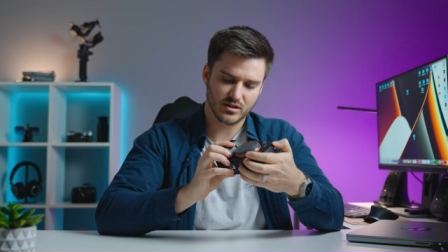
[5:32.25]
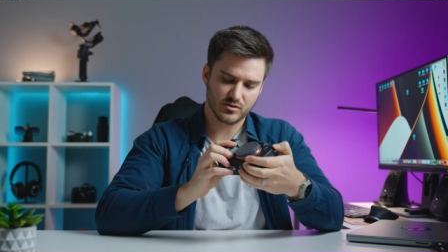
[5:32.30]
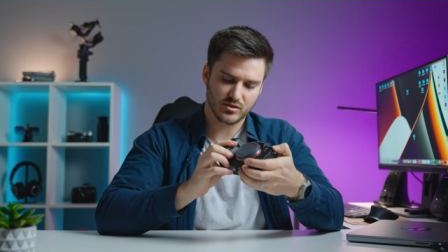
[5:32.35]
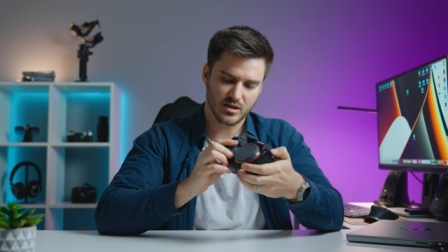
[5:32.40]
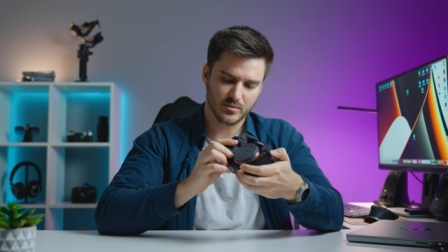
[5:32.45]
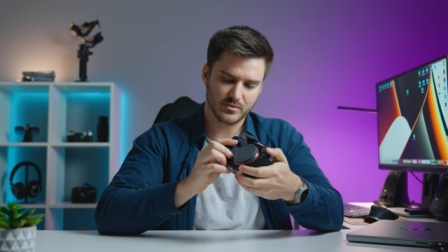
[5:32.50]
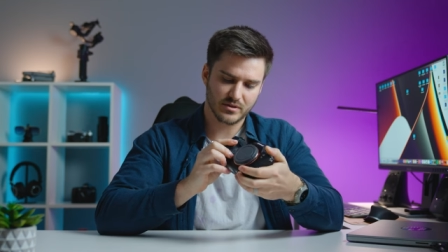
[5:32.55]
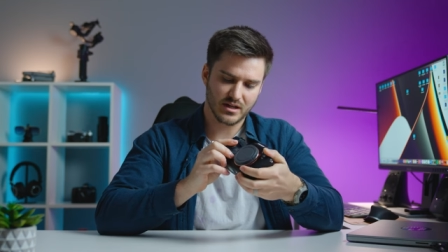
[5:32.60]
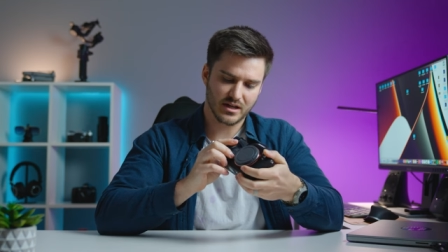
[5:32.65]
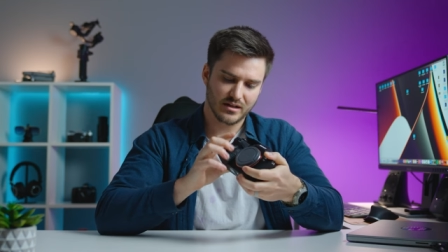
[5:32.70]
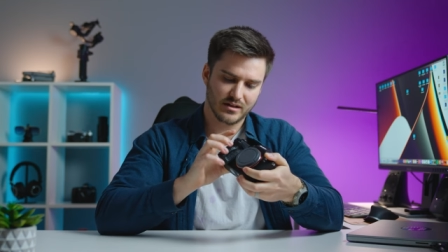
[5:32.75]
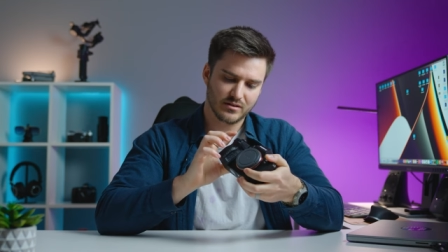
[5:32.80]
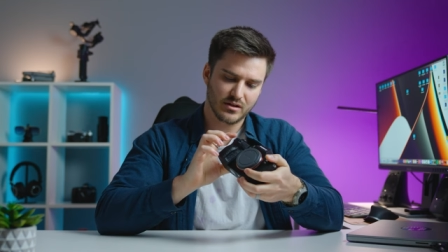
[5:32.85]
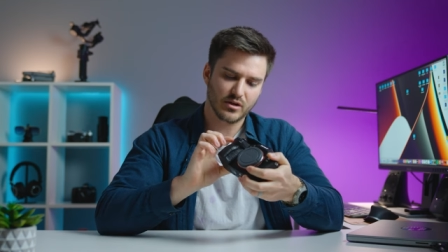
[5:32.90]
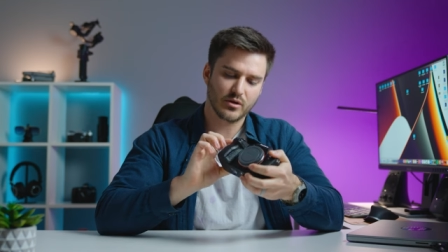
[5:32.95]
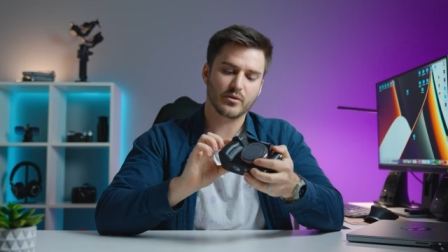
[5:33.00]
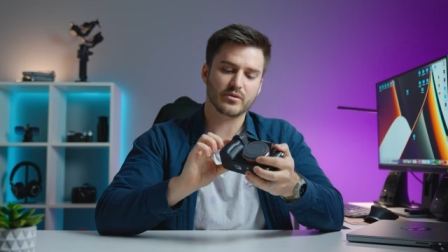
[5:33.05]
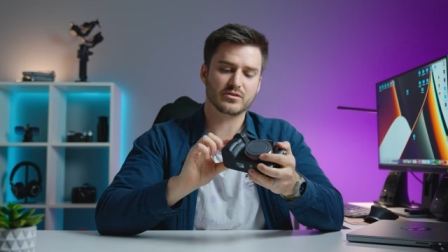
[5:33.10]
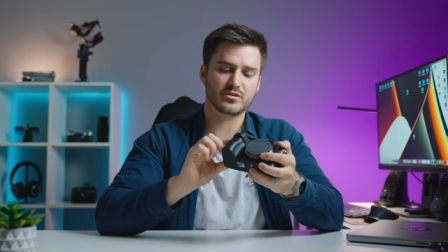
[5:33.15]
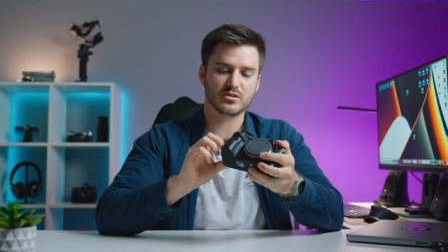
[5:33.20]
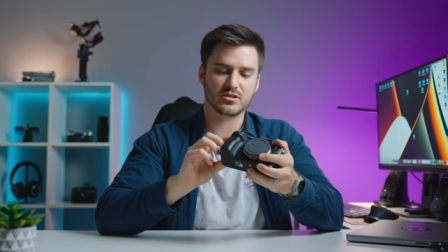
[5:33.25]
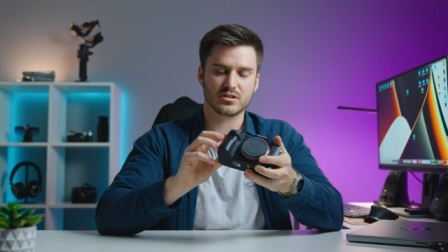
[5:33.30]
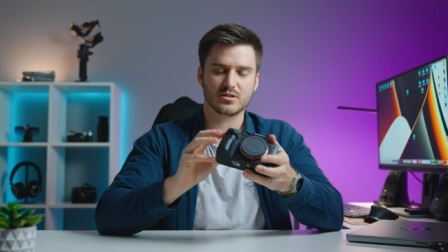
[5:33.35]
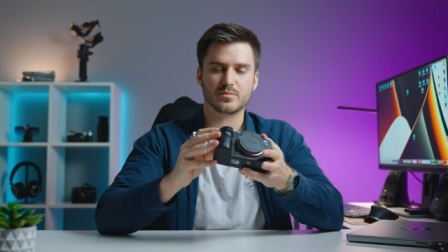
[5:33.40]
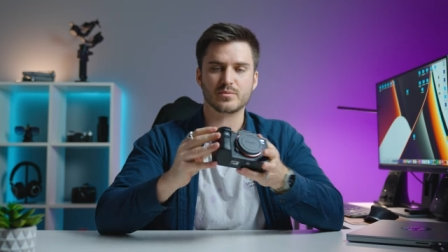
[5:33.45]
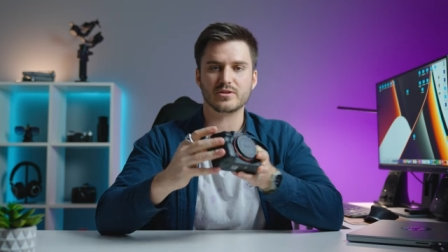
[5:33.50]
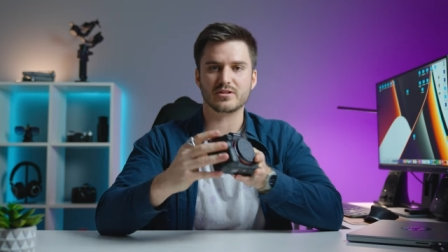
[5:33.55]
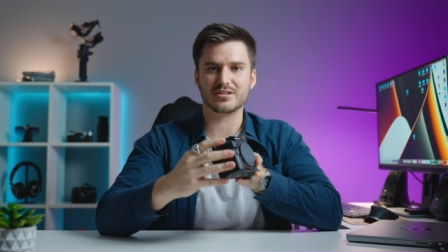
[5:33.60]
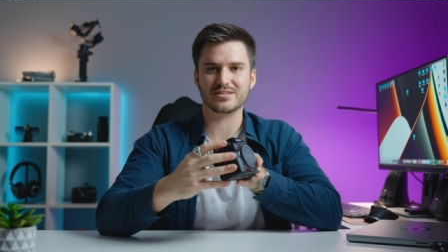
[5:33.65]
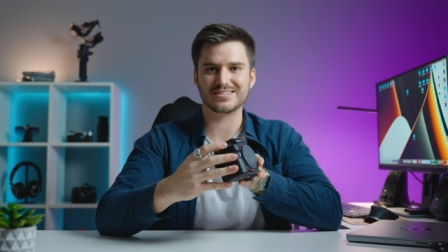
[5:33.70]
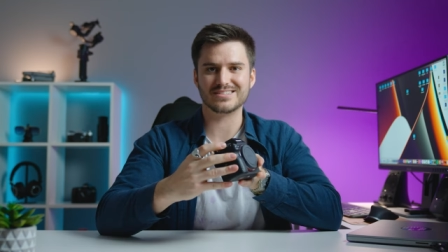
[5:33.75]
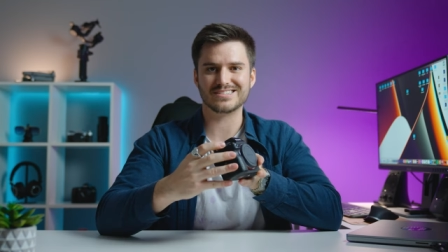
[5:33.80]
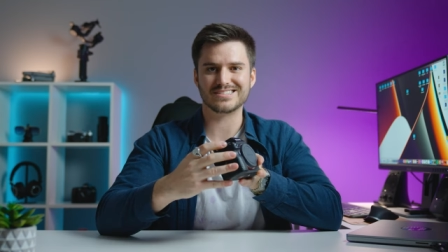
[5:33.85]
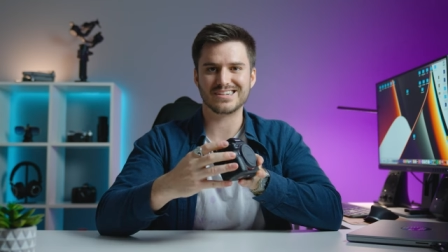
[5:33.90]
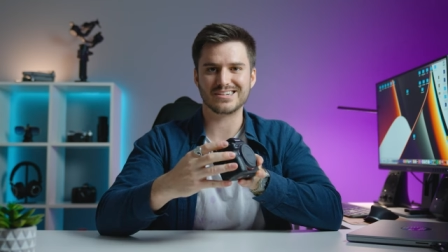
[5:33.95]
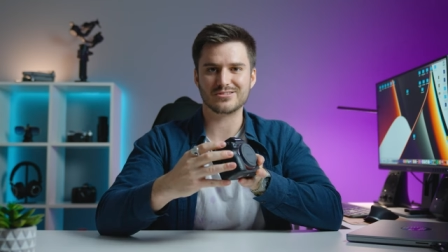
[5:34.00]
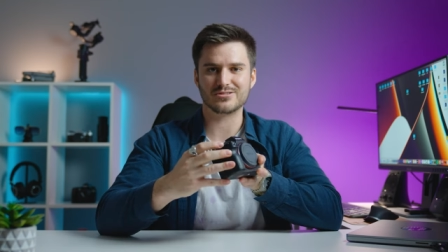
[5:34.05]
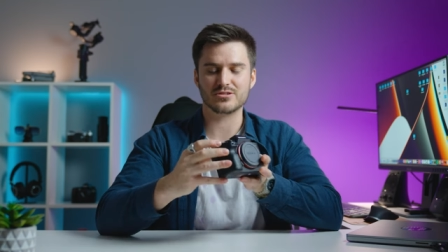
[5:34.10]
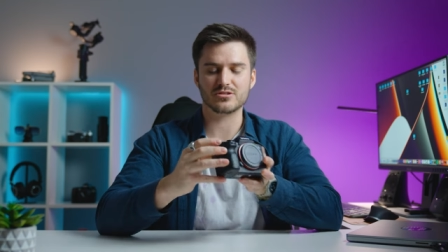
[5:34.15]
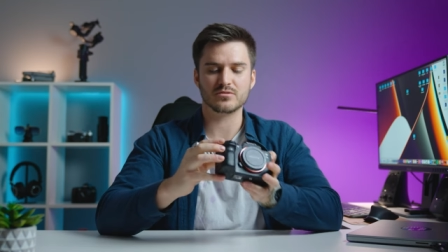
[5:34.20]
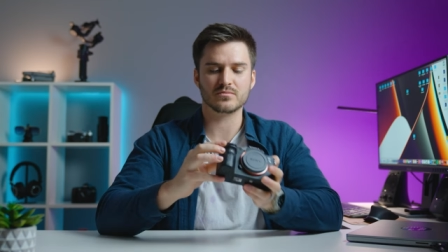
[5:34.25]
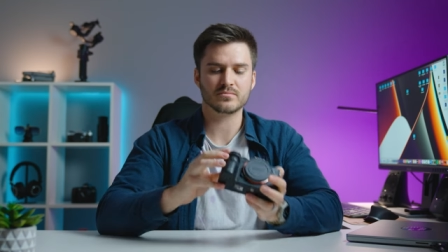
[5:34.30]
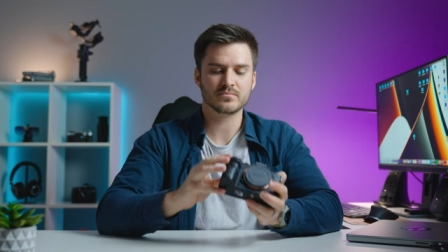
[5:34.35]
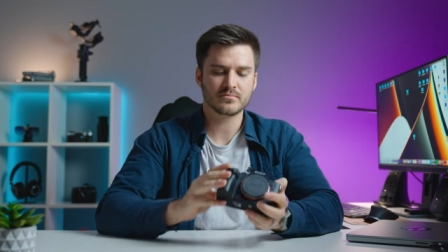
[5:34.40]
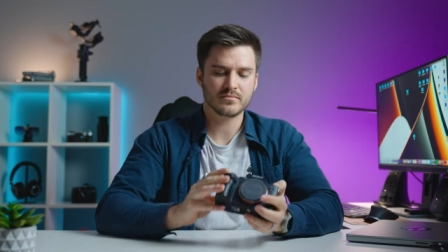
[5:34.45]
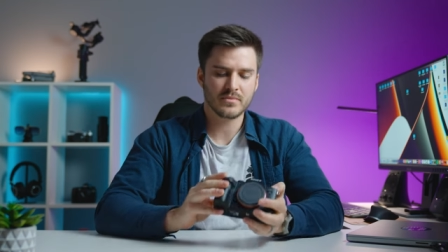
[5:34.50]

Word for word: I dropped it. I, oh, it took a spill on this side too